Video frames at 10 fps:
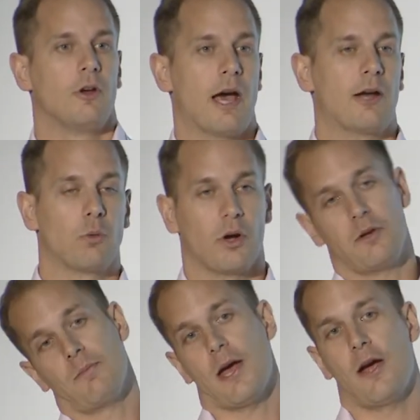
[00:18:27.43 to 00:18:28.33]
how do I
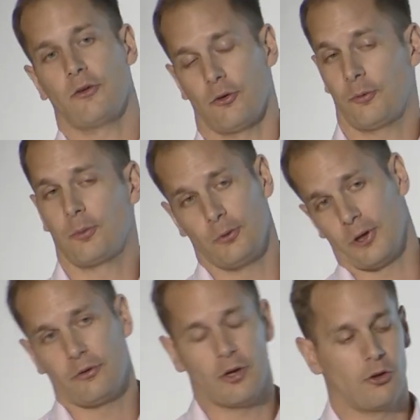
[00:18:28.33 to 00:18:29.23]
compare as a hospital
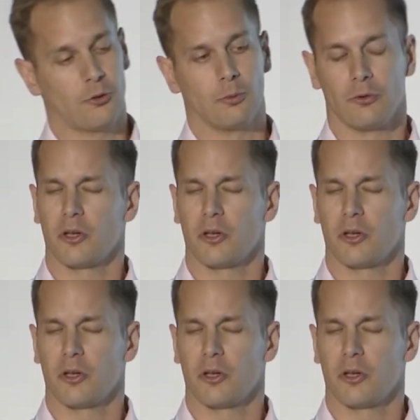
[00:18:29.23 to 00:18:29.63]
against other hospitals?